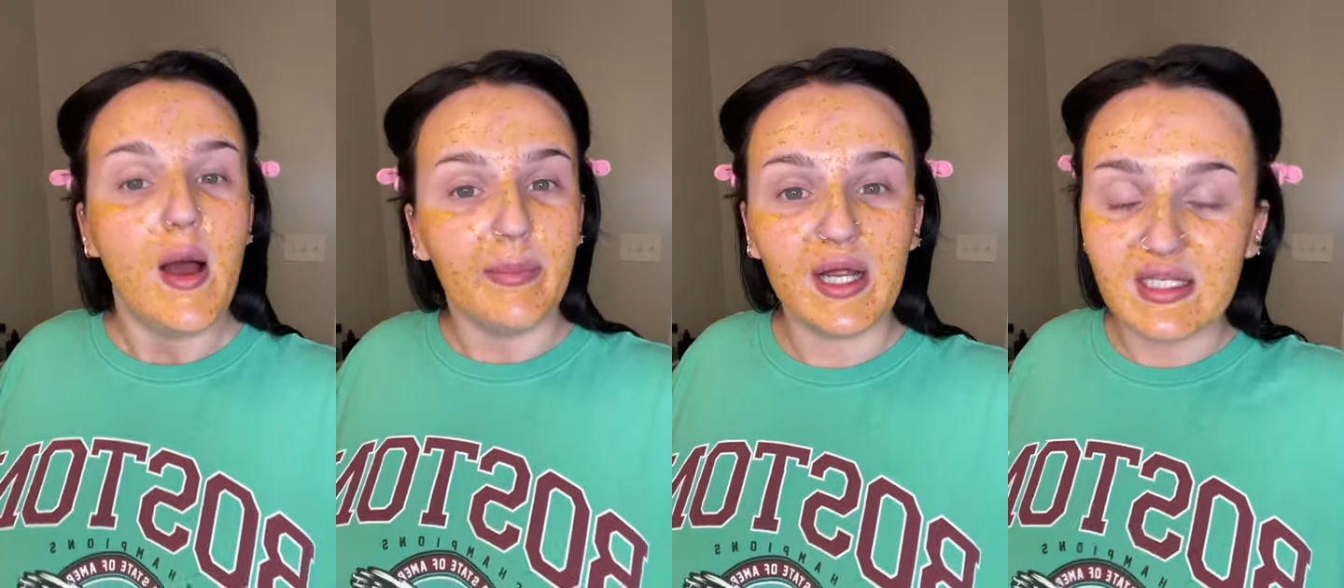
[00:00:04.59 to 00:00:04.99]

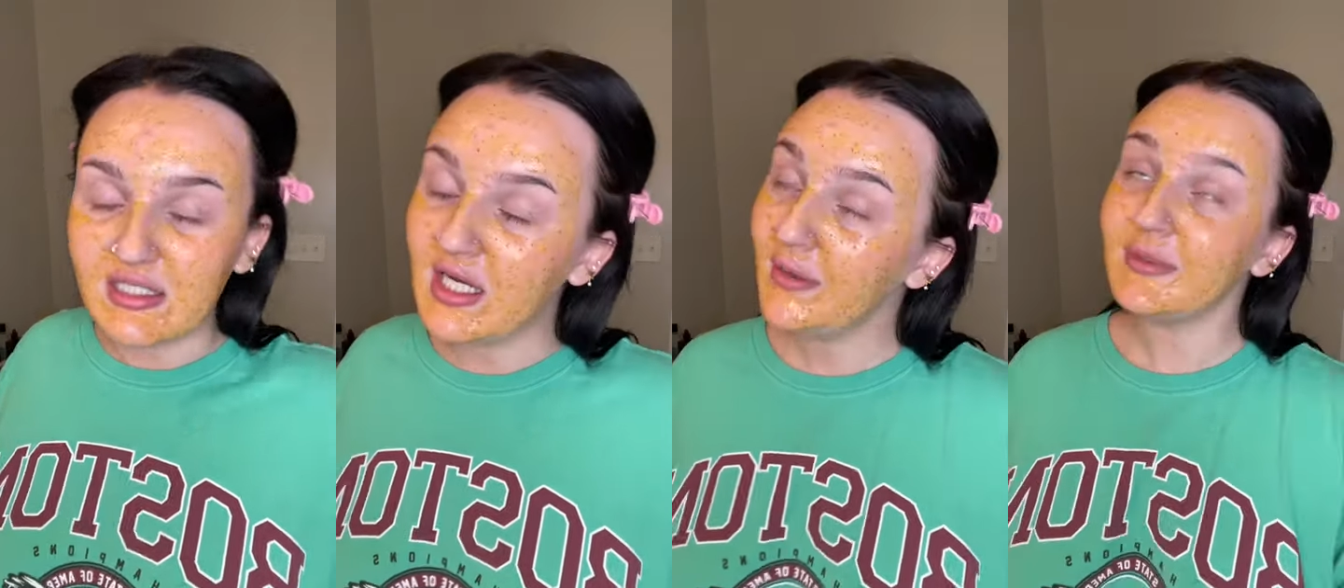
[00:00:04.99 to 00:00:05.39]
But
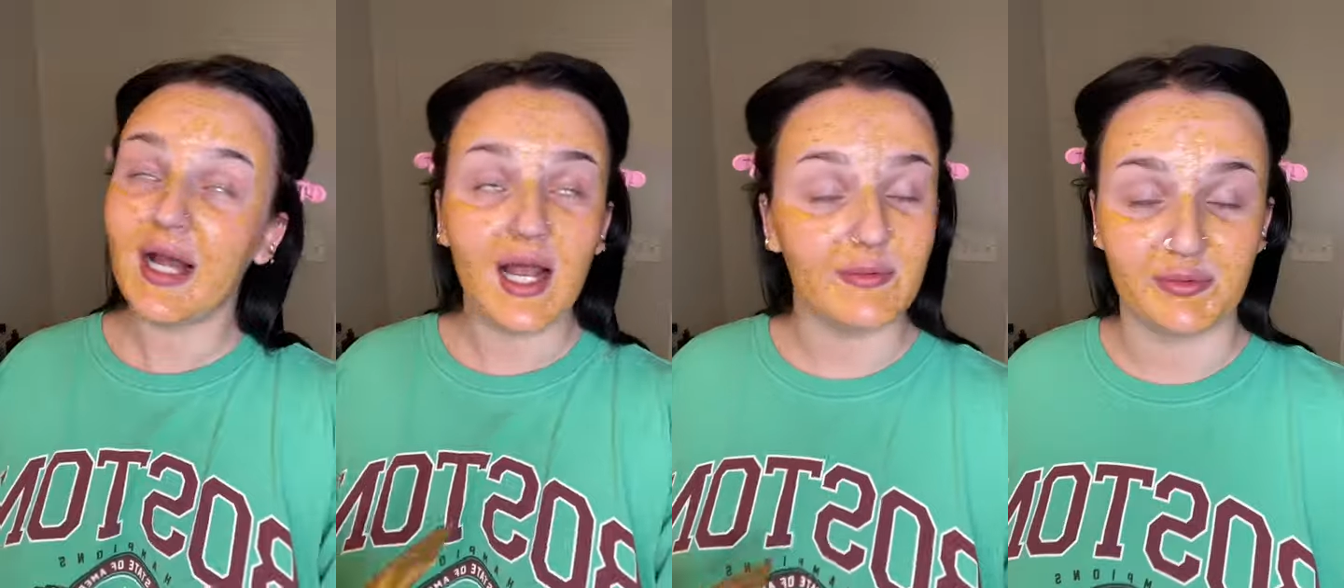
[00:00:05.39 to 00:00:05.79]

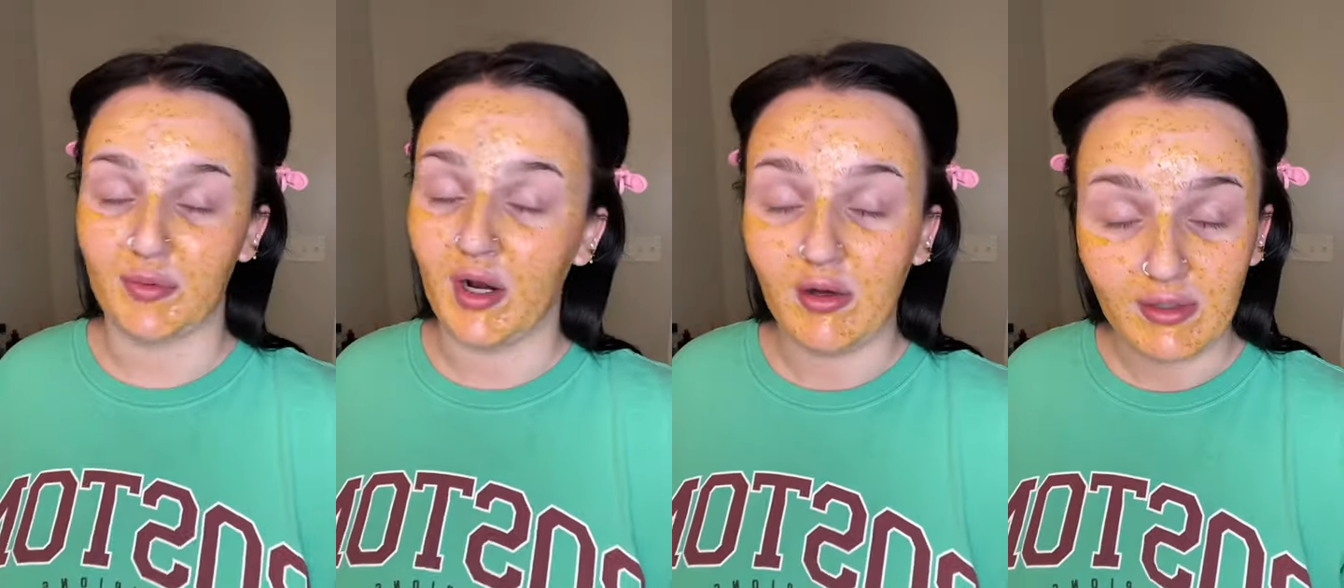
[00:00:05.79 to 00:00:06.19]
sometimes,
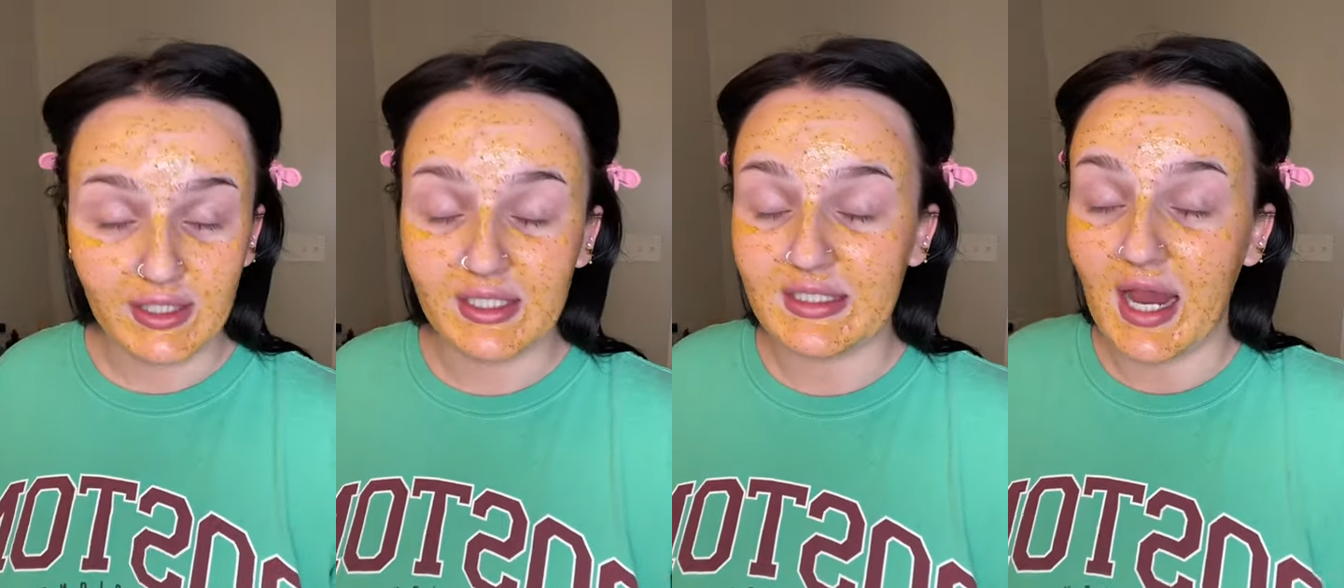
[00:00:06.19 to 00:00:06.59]
bro,
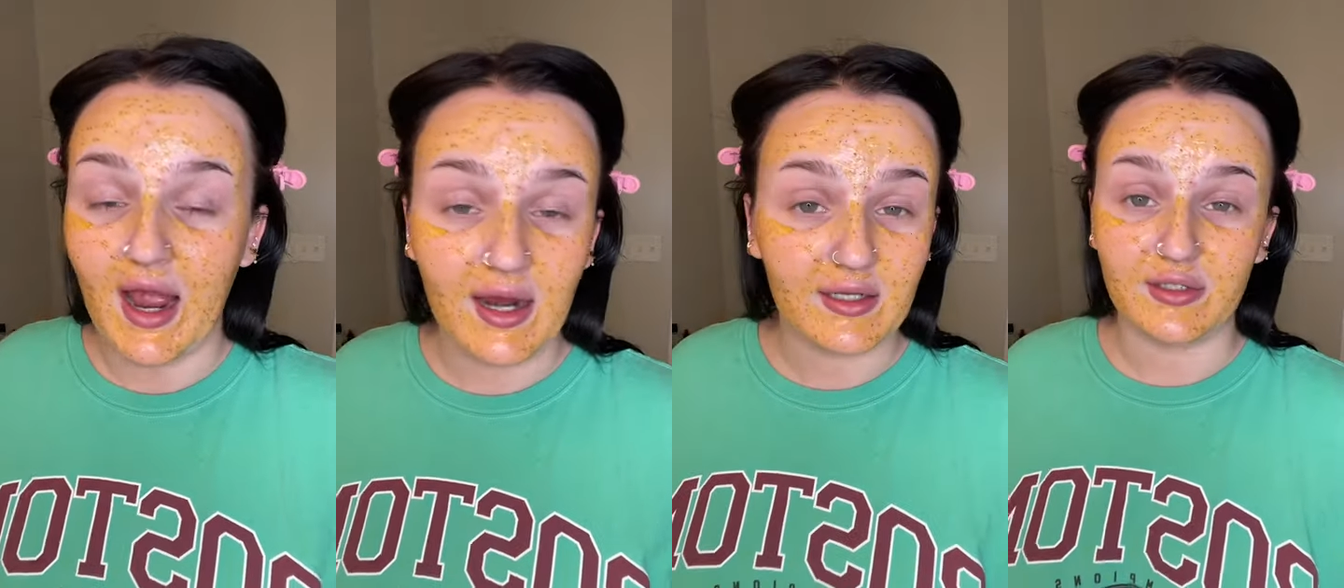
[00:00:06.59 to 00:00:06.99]
it gets
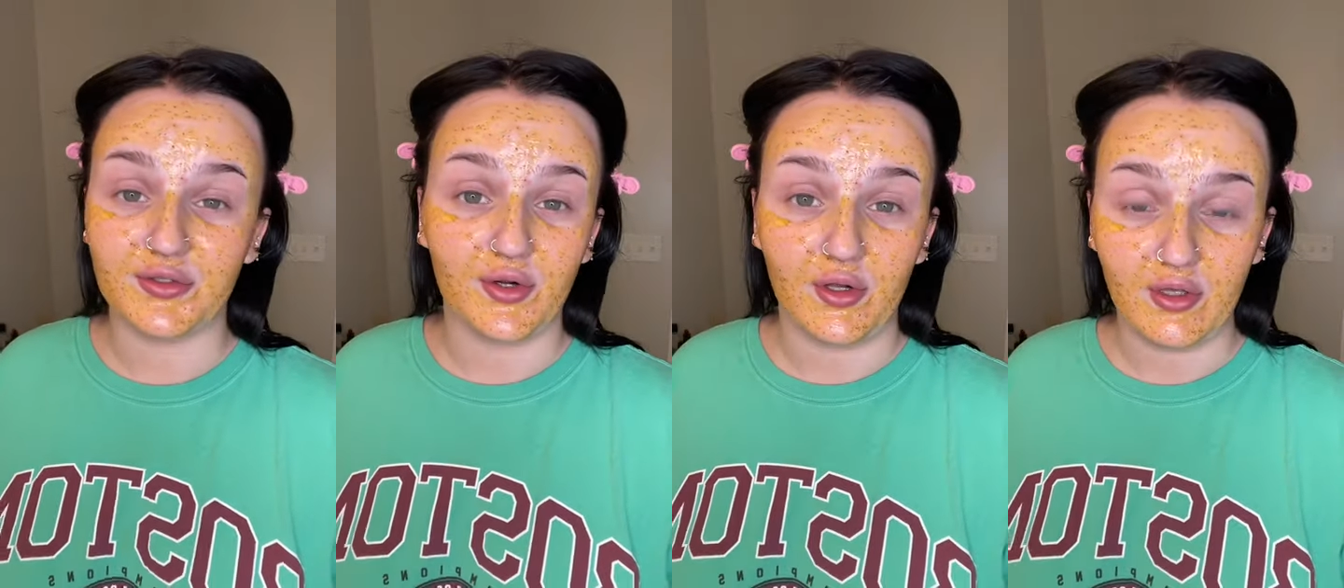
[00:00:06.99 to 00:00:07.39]
out of
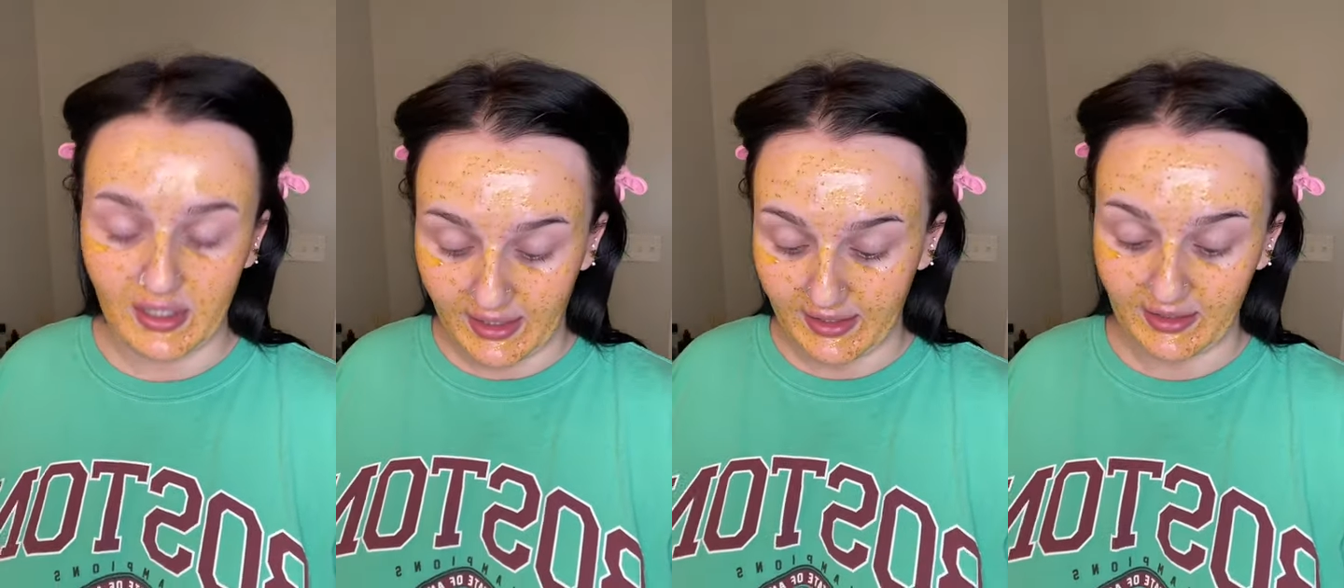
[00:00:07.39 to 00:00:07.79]
control
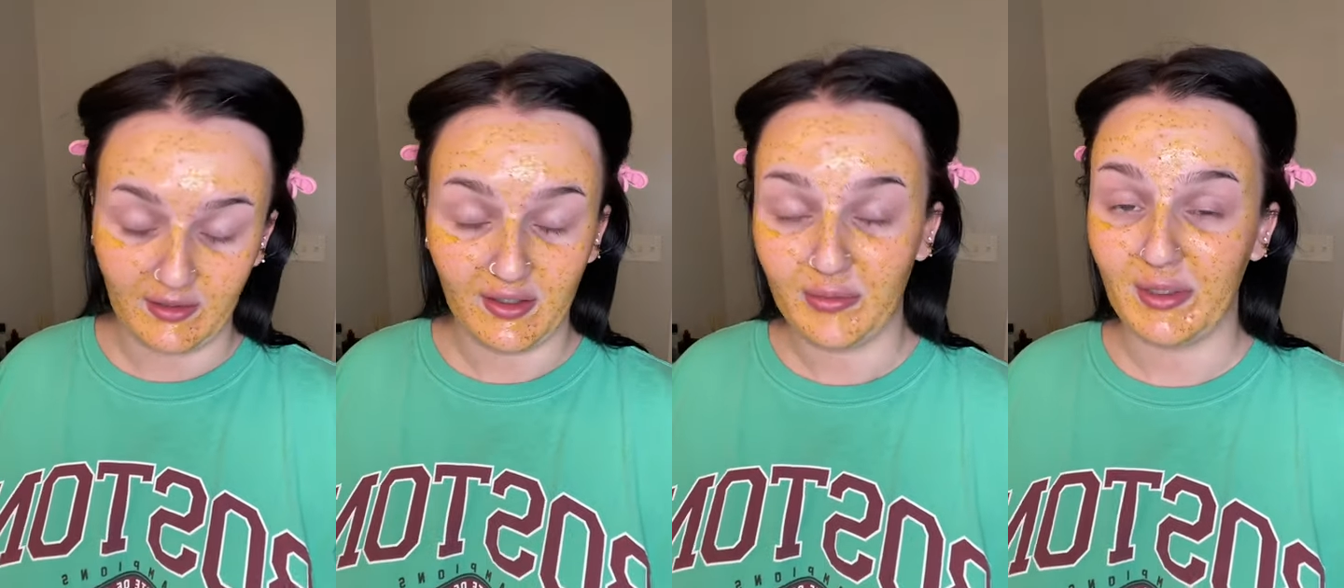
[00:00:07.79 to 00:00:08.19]
and I need a
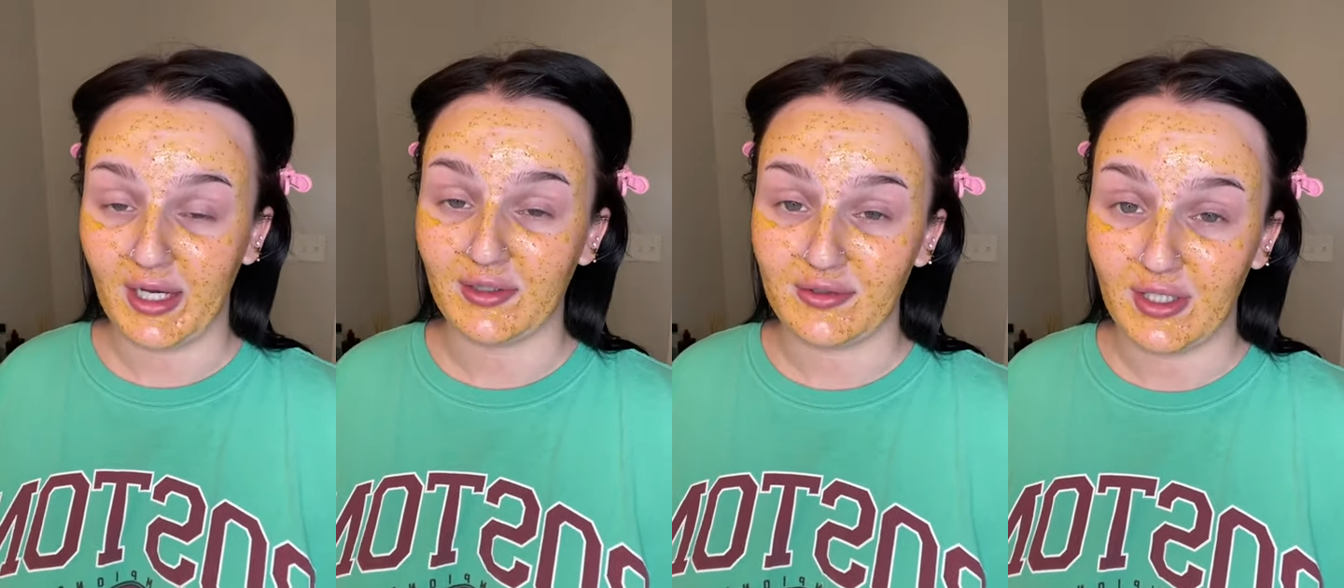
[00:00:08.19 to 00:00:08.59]
little bit
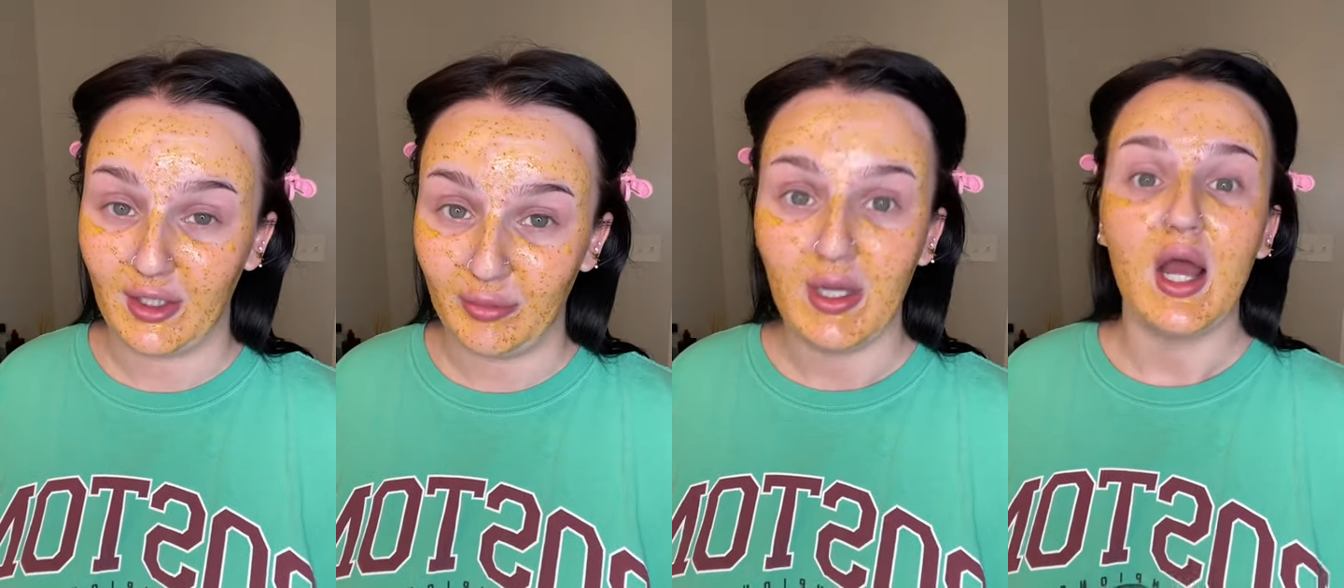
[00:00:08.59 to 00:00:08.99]
of extra
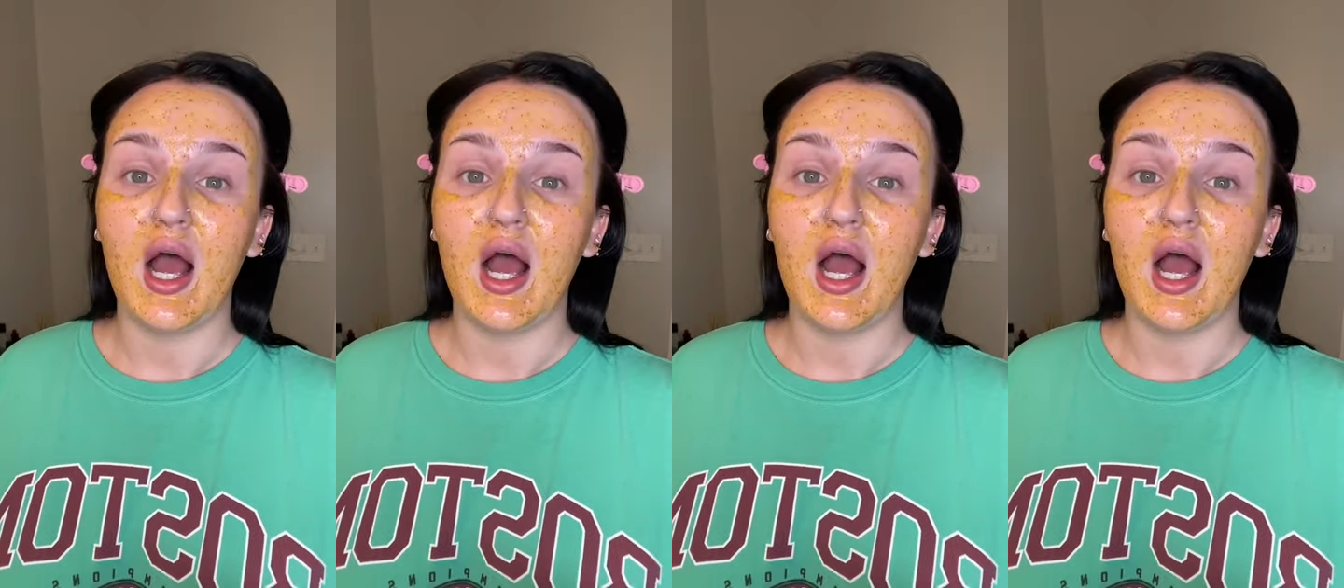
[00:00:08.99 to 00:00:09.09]
help.